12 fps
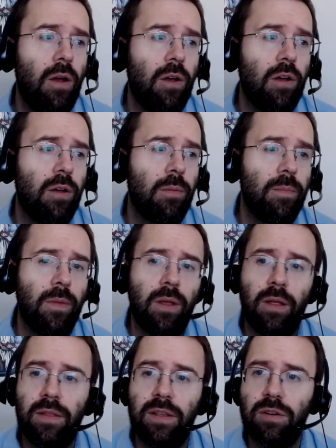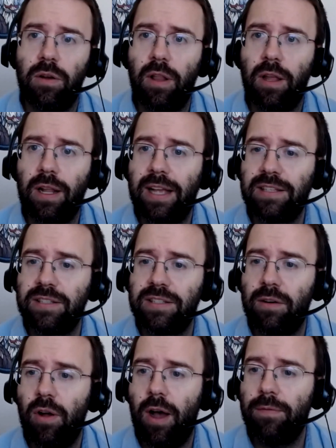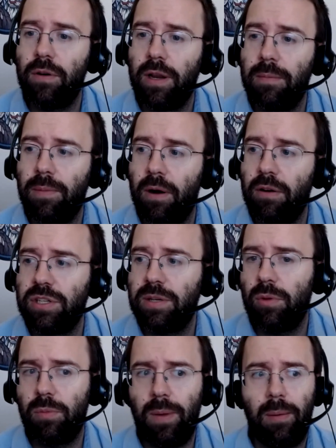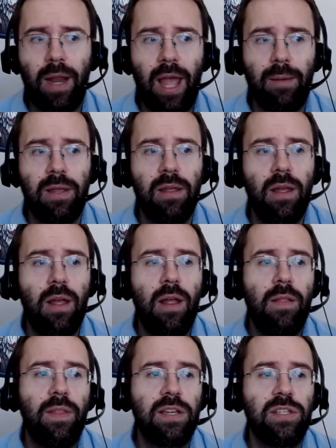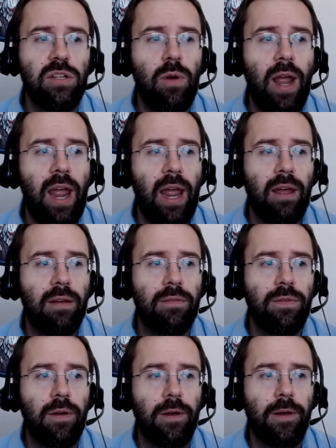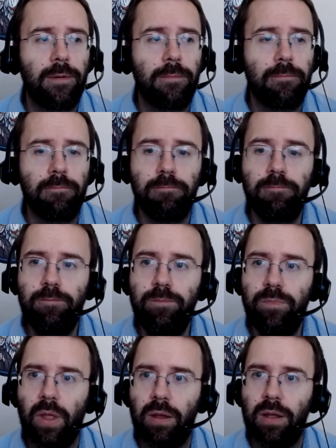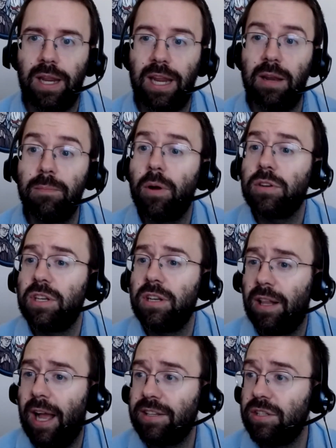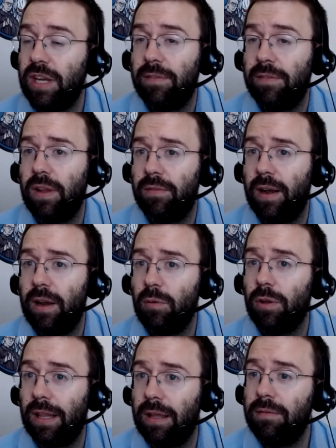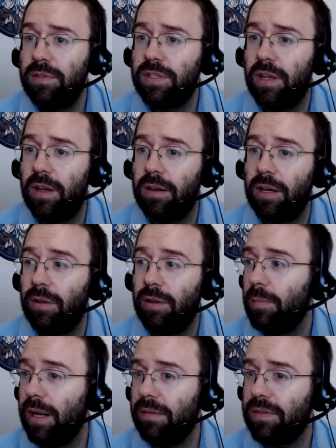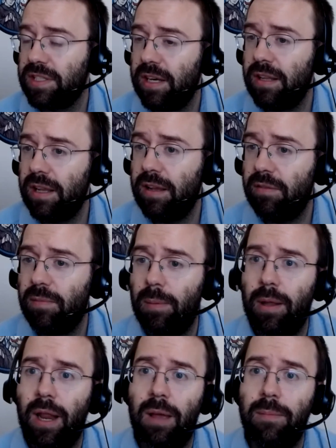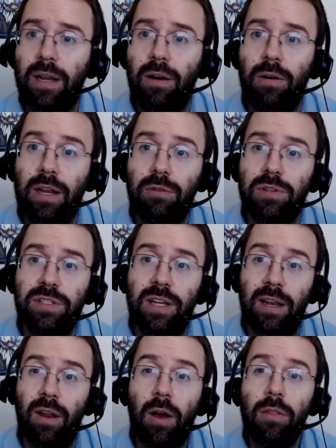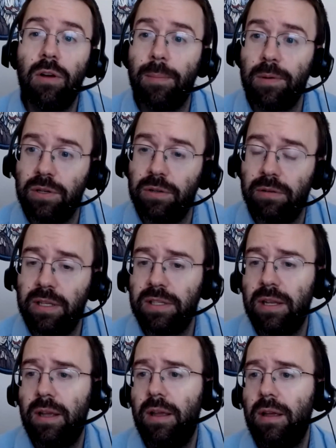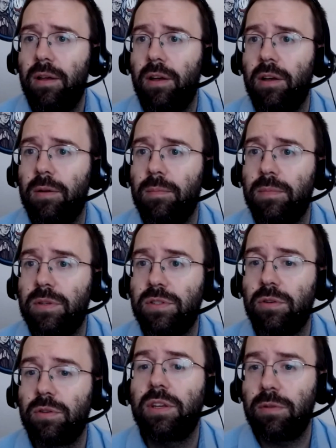These are online classes that are offered in partnership with Belmont Abbey. They do have in-person classes. If anyone lives in the immediate vicinity of Belmont Abbey and are interested in other opportunities, certainly